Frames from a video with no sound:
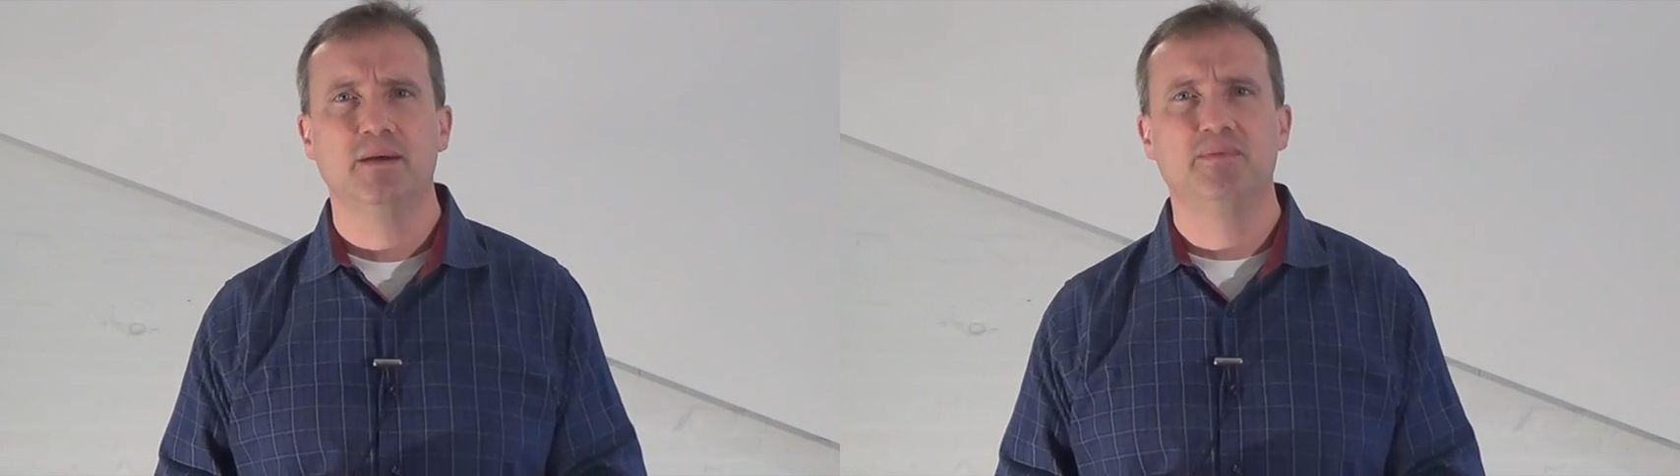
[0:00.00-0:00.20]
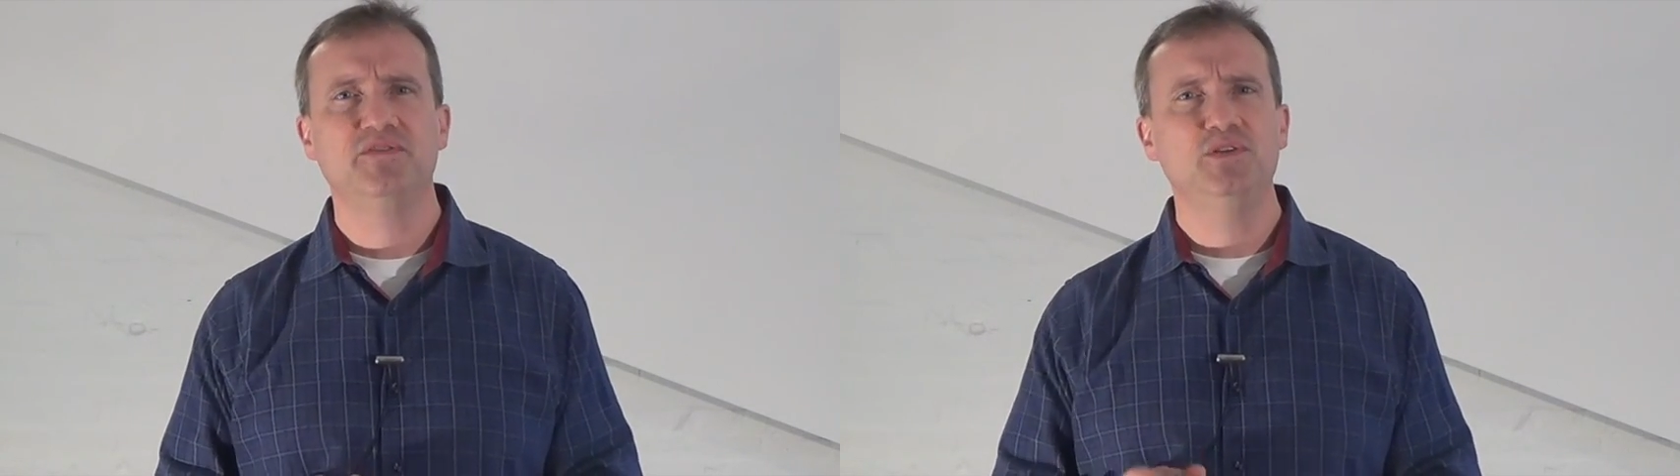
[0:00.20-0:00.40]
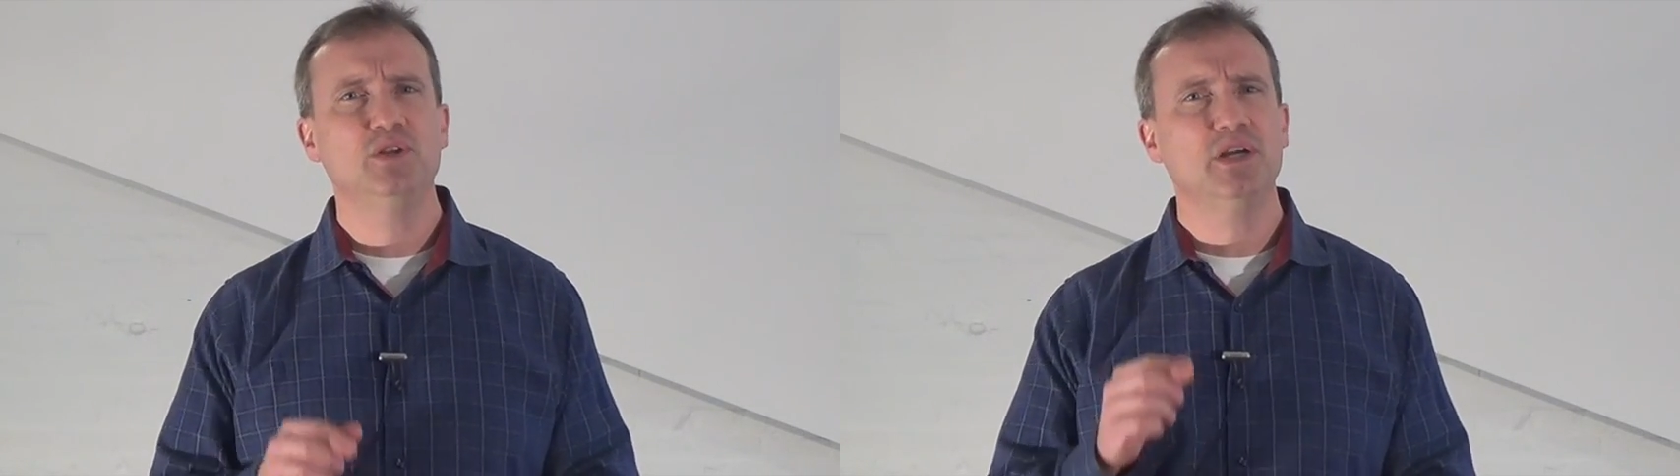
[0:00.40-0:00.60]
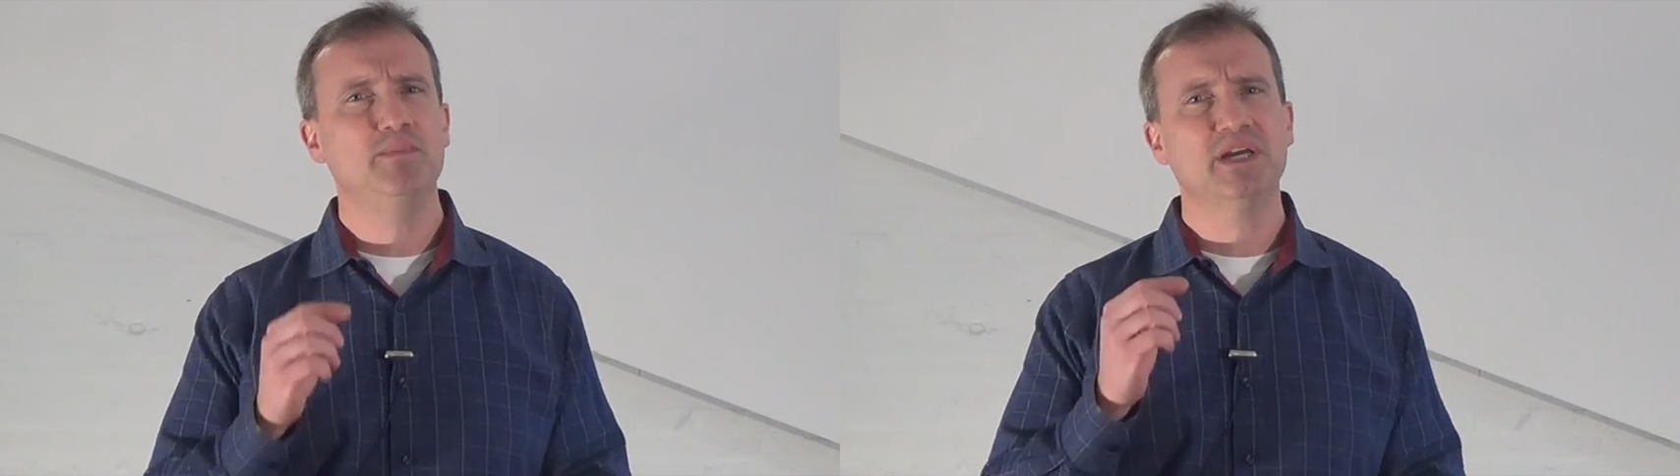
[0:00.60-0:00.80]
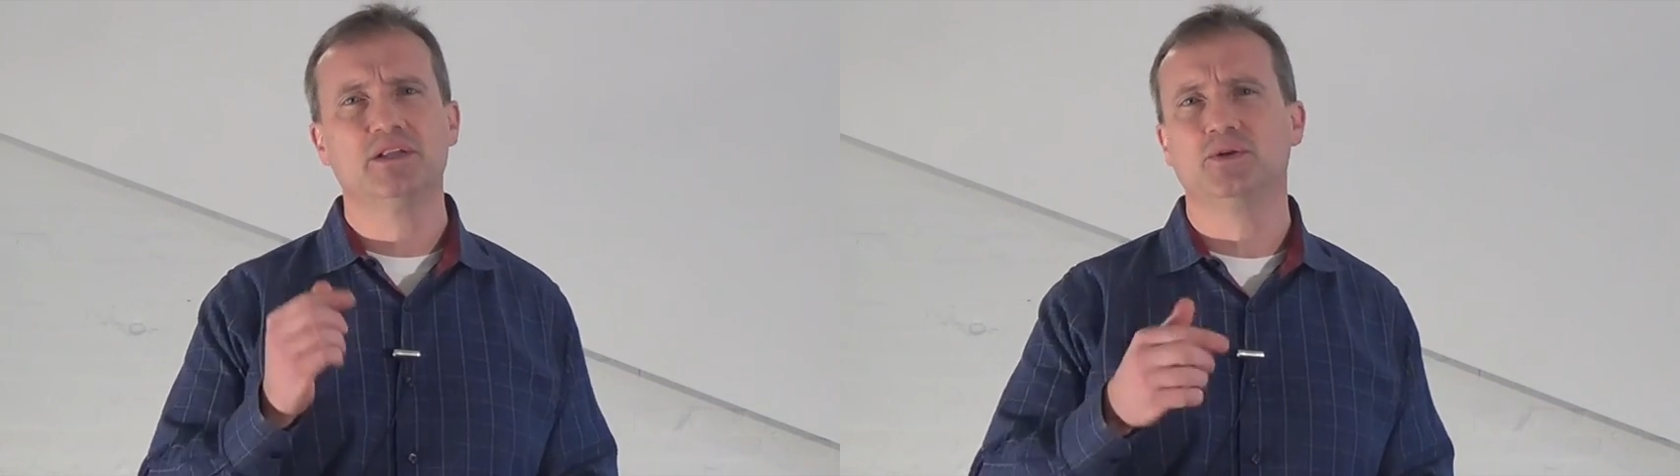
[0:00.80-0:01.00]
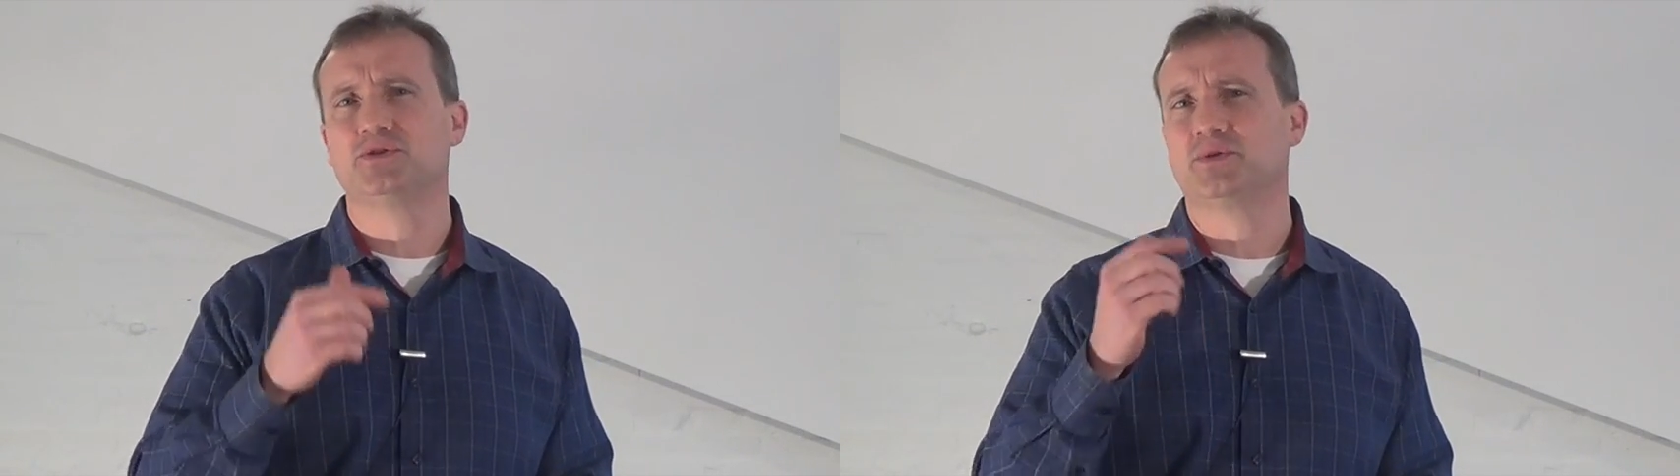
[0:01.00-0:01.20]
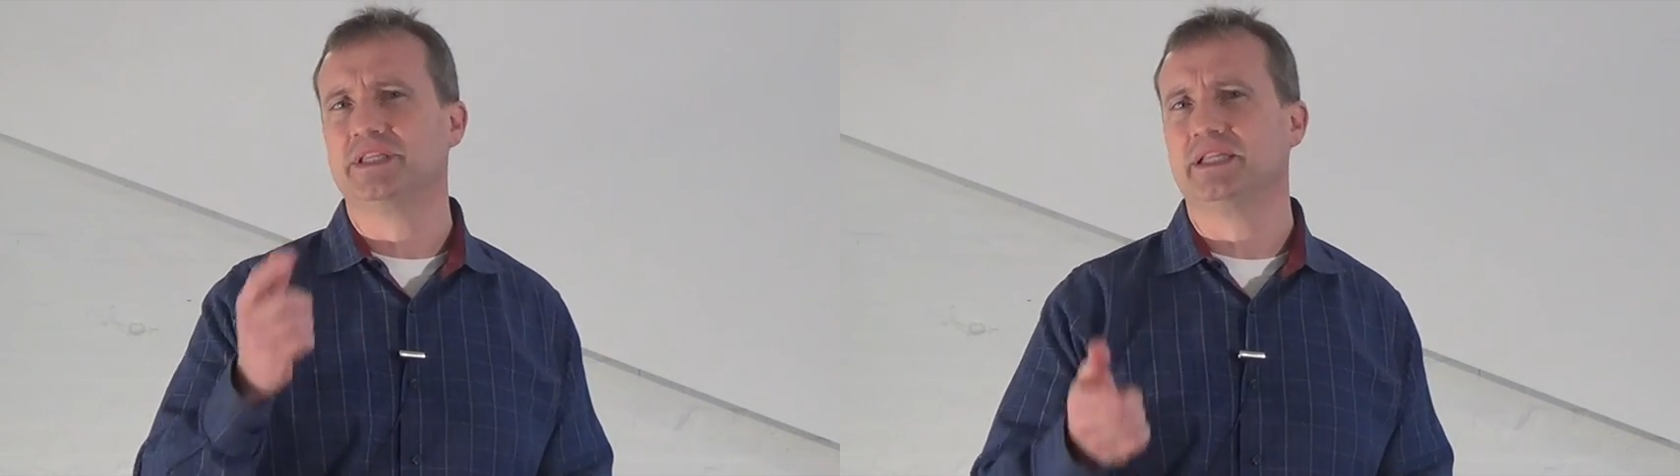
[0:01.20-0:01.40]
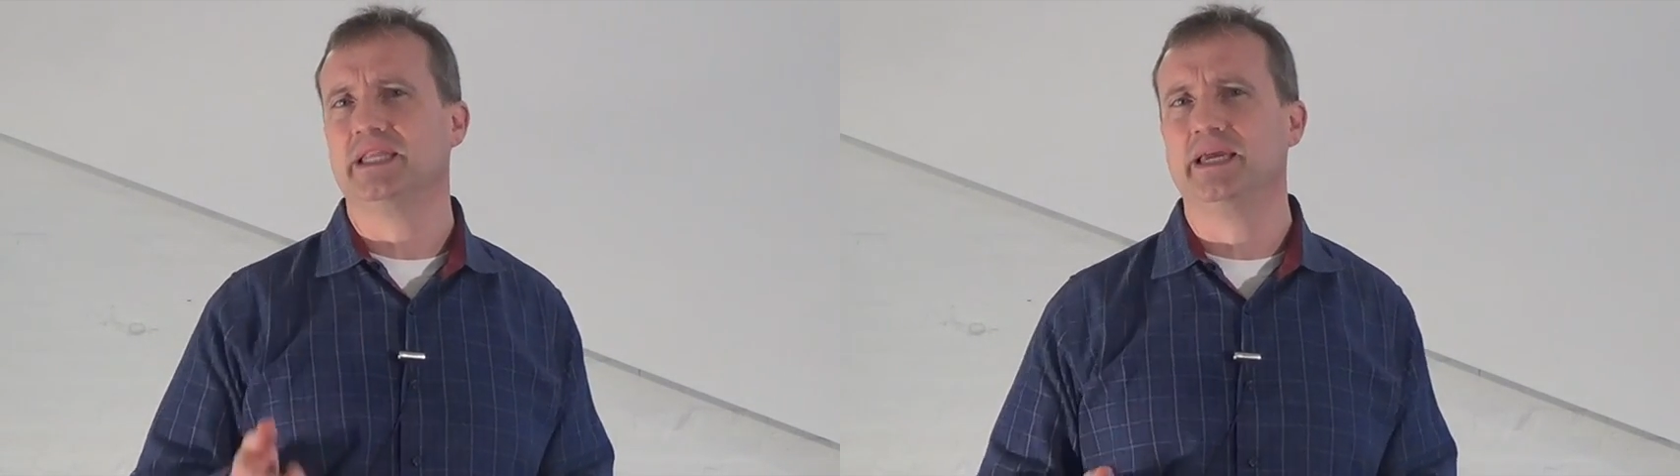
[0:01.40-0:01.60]
But if you look a bit closer
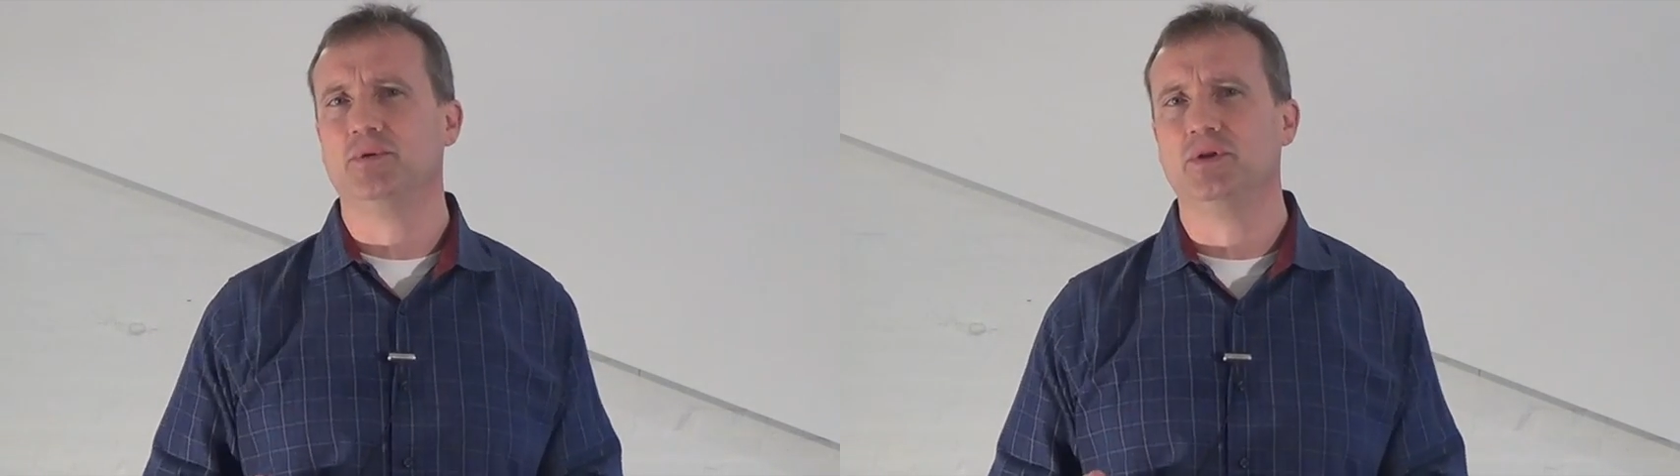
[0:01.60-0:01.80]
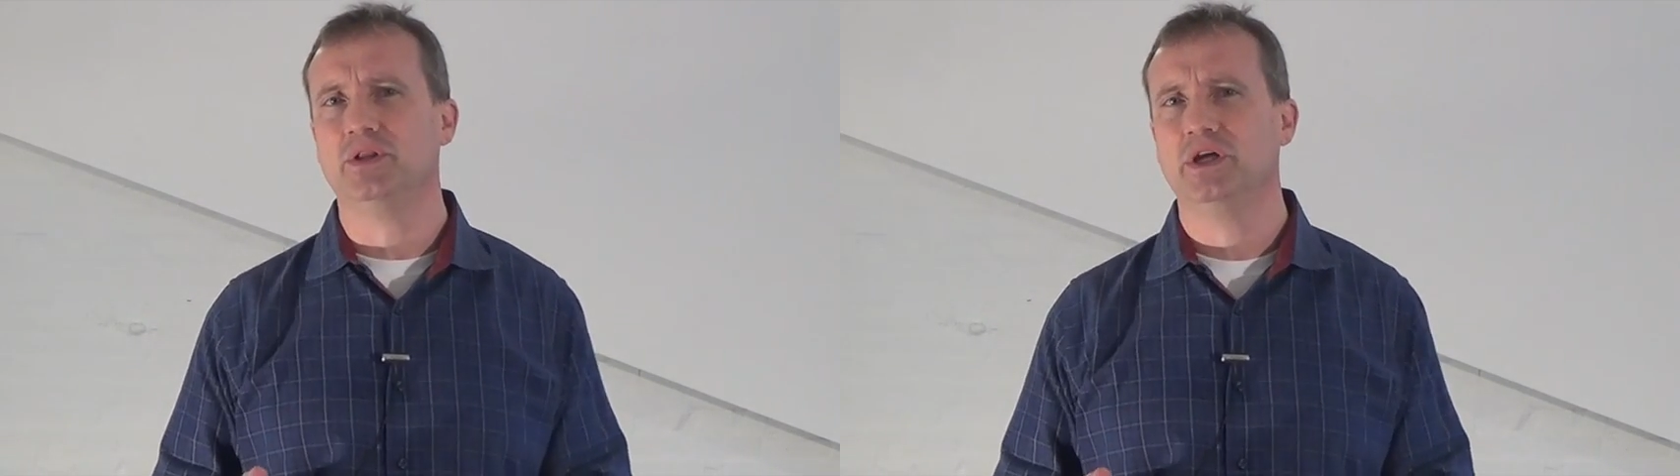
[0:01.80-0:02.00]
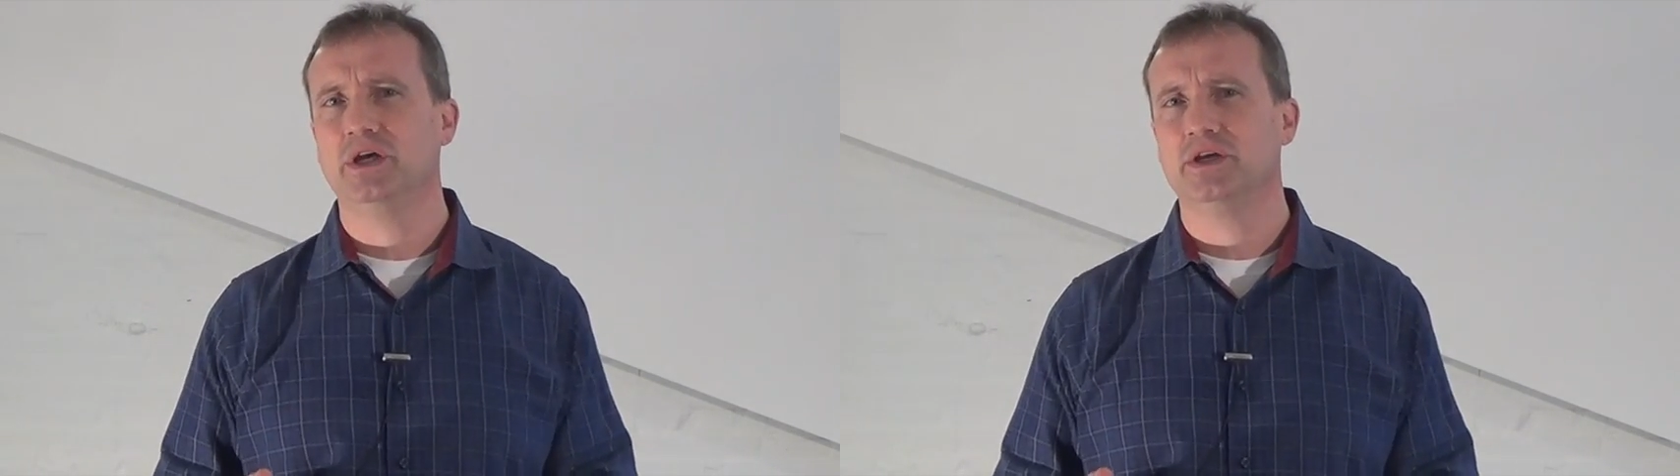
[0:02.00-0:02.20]
at the label,